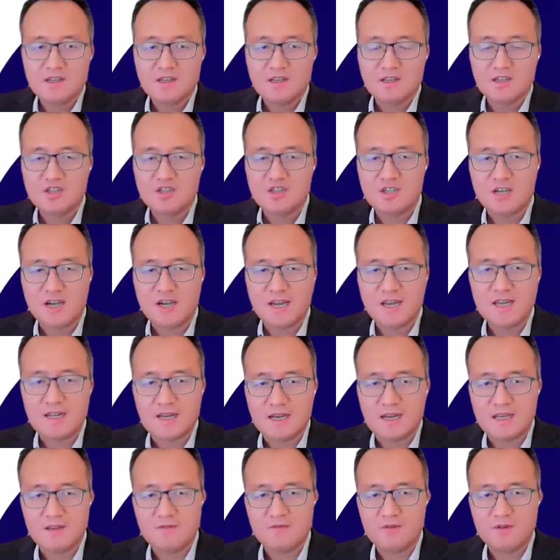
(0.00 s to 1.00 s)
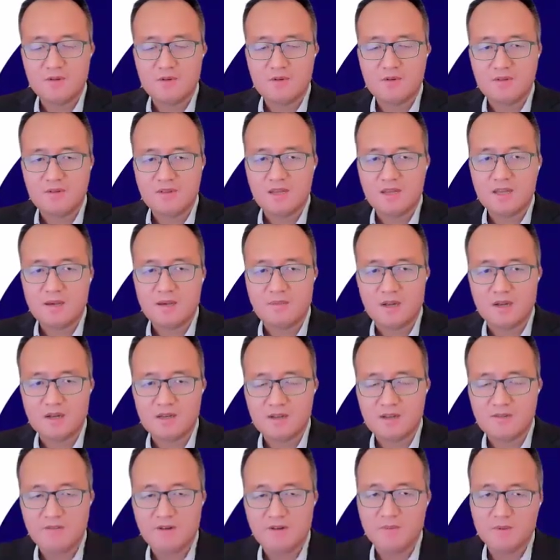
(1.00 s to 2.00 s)
in China, if you think about the
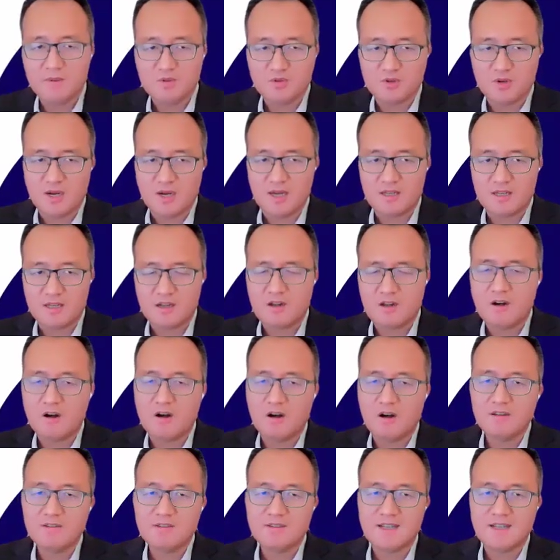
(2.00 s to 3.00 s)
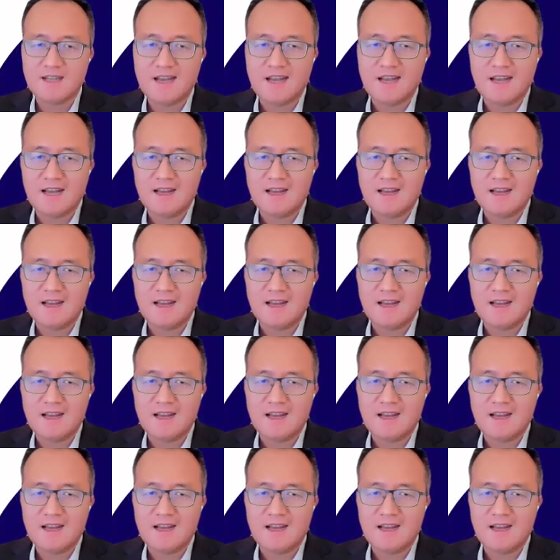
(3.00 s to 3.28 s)
developed drug, the cost,